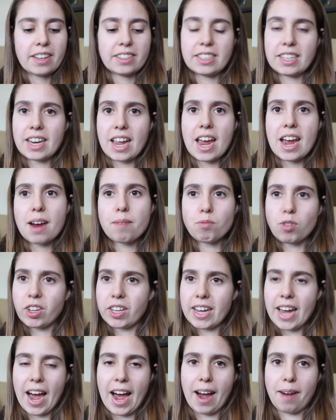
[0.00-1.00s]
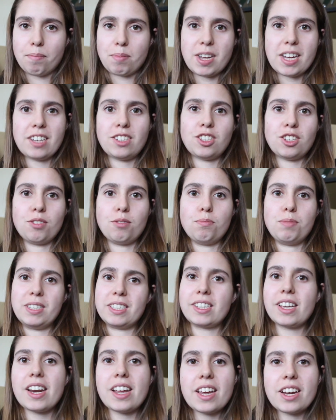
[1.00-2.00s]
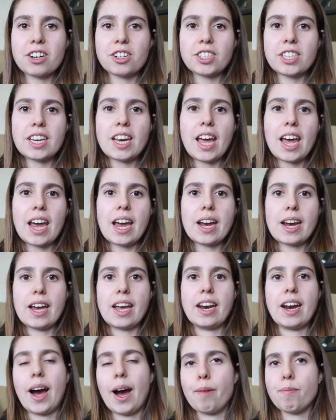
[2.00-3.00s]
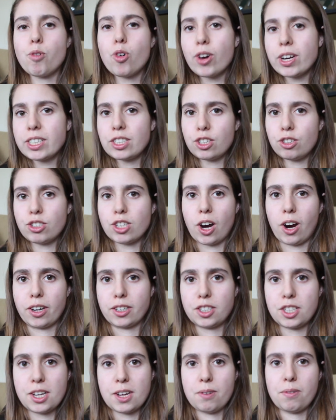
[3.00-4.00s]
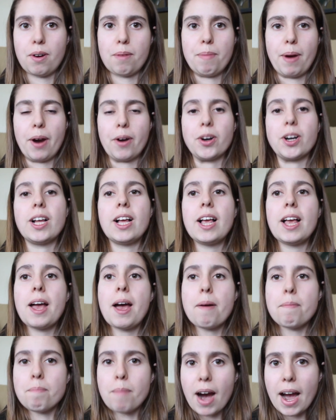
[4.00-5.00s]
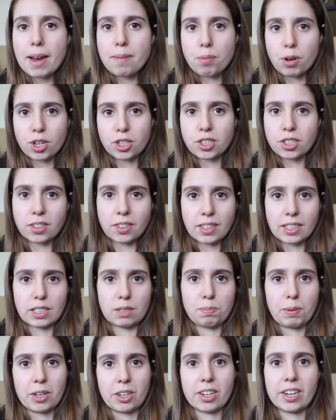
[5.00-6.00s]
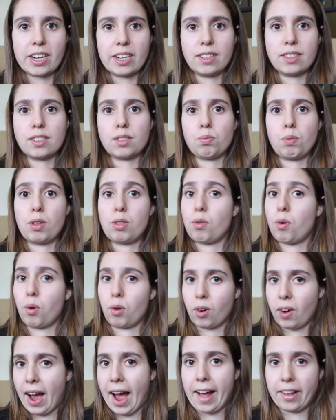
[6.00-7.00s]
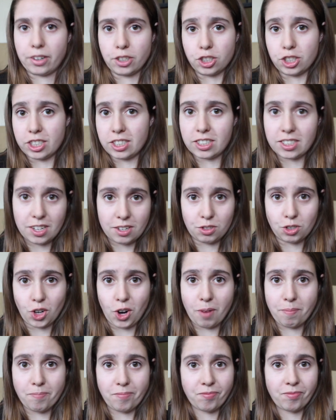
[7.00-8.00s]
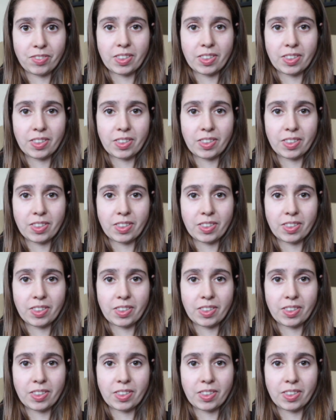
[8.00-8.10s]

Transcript: Today I'm really happy to be sitting here today and I'm going to talk to you about my personal experience with oral allergy syndrome.